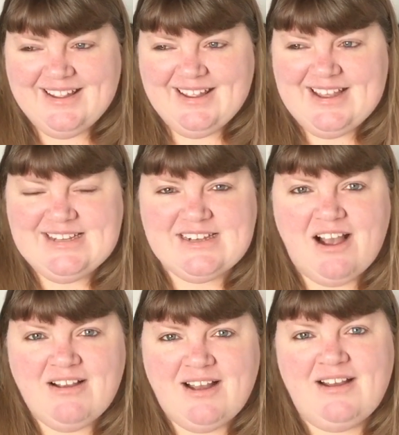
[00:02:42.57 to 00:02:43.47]
is,
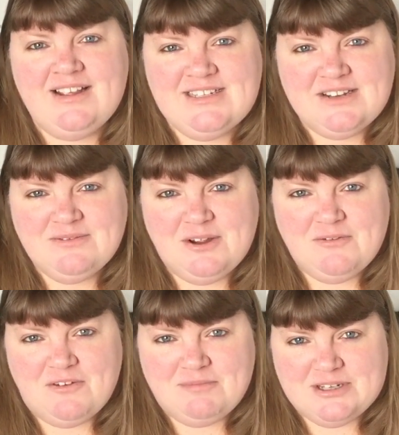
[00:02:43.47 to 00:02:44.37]
I don't know if
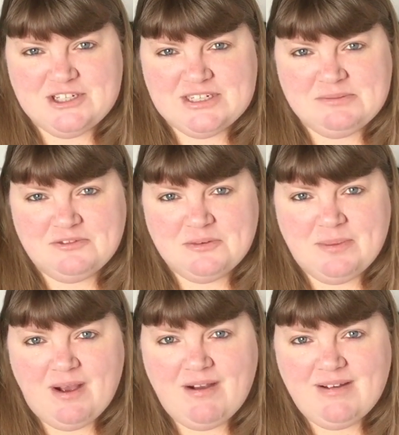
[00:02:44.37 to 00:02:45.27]
I've mentioned this before,
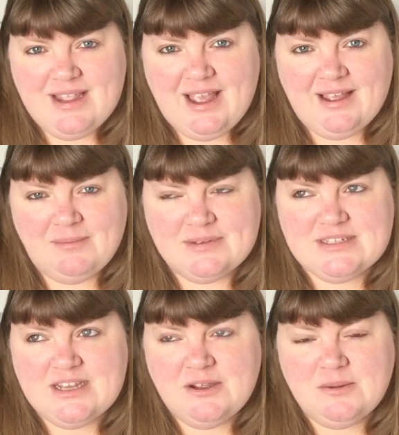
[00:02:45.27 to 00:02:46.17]
but I am
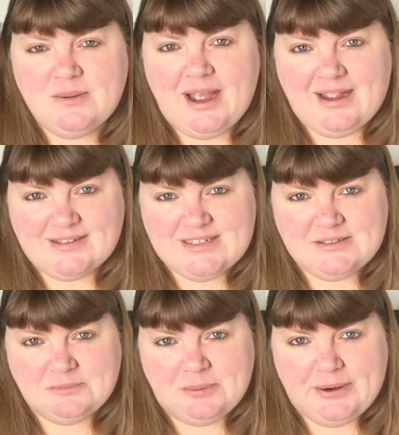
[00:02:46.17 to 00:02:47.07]
so
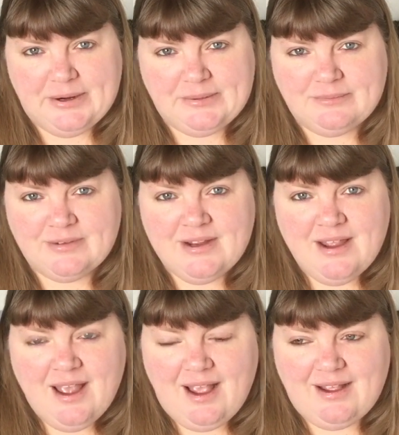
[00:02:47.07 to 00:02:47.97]
accident prone,
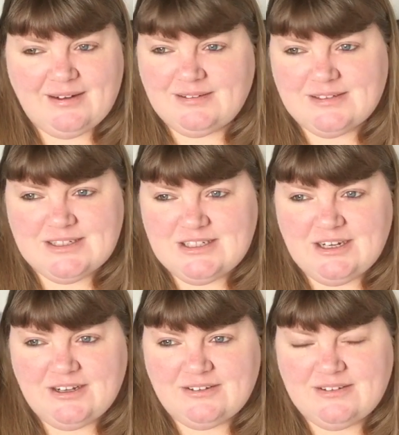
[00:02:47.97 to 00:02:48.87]
and you
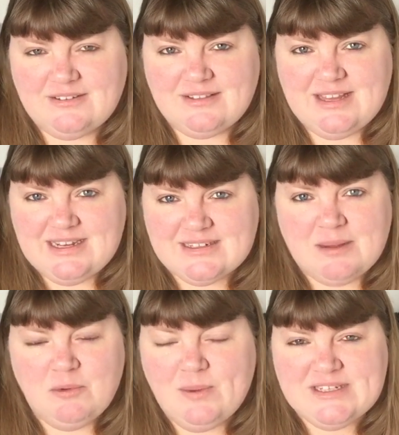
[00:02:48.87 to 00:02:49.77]
know,
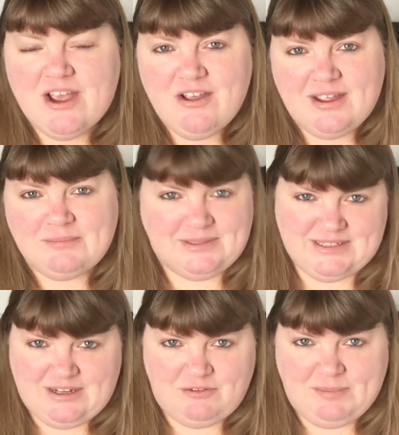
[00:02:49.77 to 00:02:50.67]
I'm always hurting
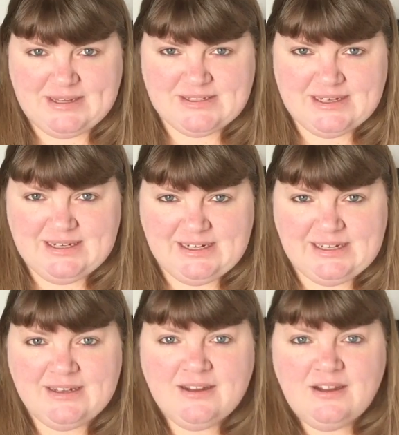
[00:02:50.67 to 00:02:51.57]
myself
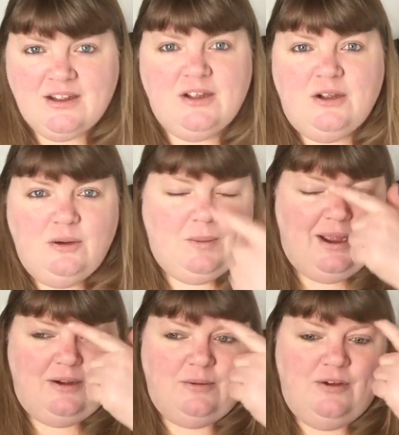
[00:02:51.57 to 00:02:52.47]
basically.
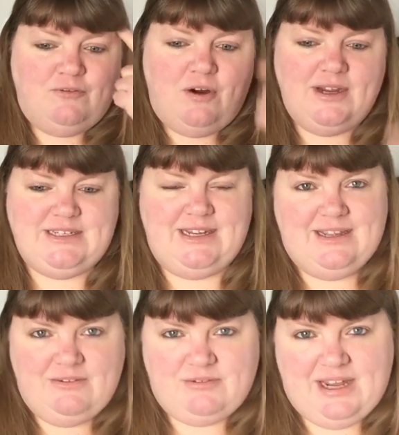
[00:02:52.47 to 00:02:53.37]
Well, Friday
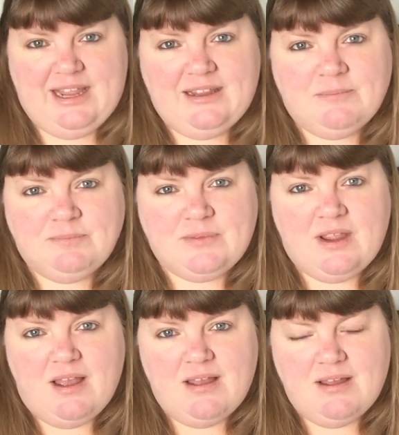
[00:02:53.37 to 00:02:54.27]
evening
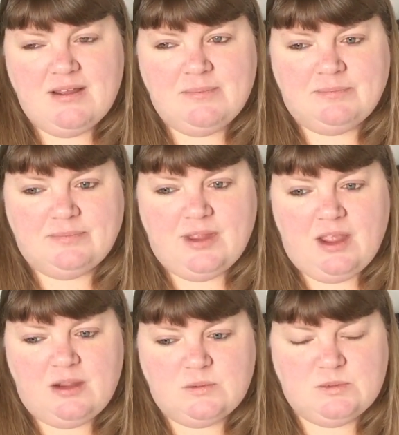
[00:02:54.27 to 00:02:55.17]

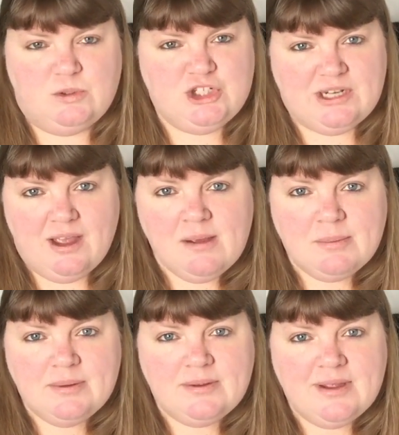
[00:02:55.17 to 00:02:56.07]
I was washing up,
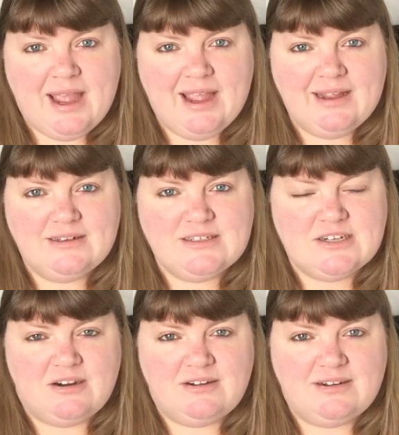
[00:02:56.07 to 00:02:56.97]
and
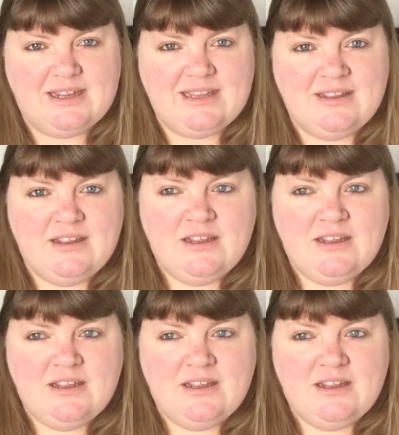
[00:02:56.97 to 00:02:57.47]
I